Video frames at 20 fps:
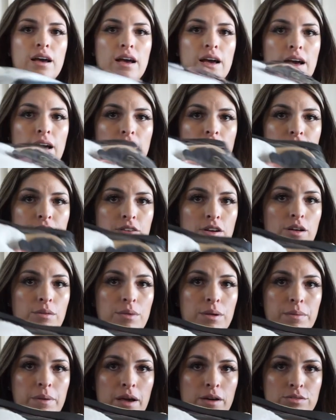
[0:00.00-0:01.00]
I have all
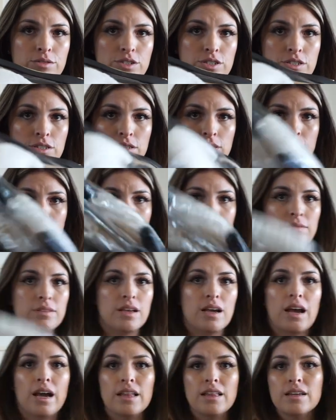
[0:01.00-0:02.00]
my pouches.
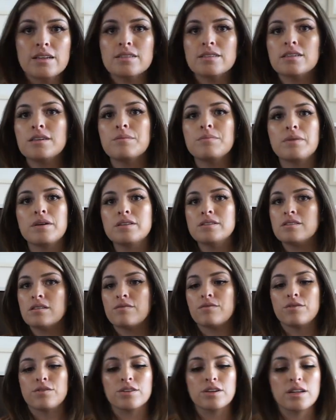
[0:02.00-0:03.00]
I like to keep my
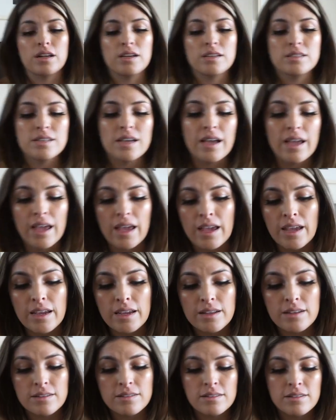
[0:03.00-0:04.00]
stuff organized. I
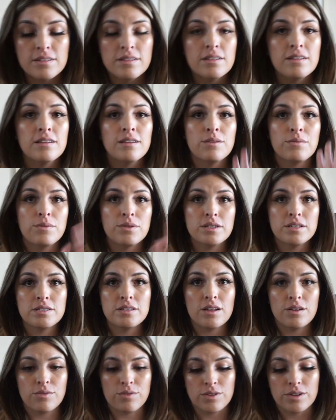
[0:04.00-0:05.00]
hate when it's
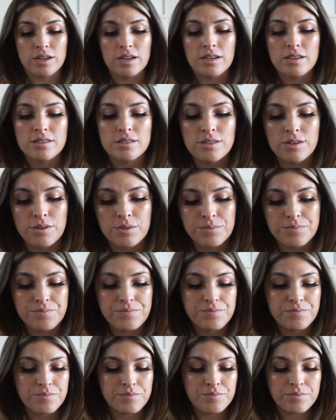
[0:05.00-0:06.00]
not organized, so
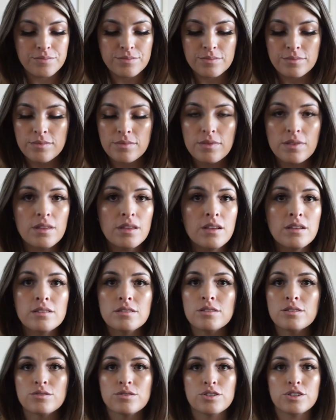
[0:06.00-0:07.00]

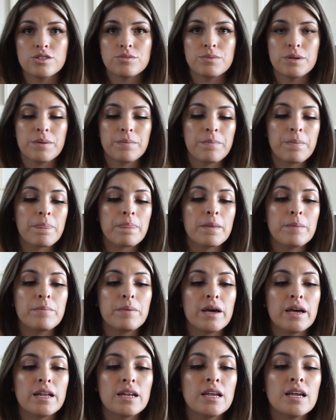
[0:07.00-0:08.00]
don't judge me.
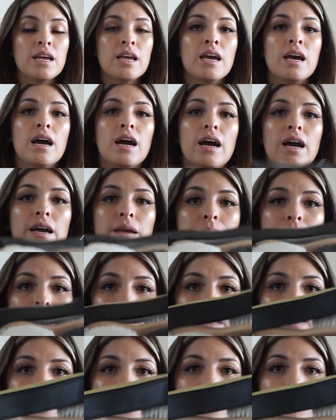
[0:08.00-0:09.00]
But I
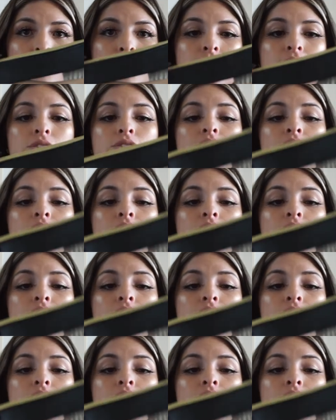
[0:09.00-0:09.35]
made this one.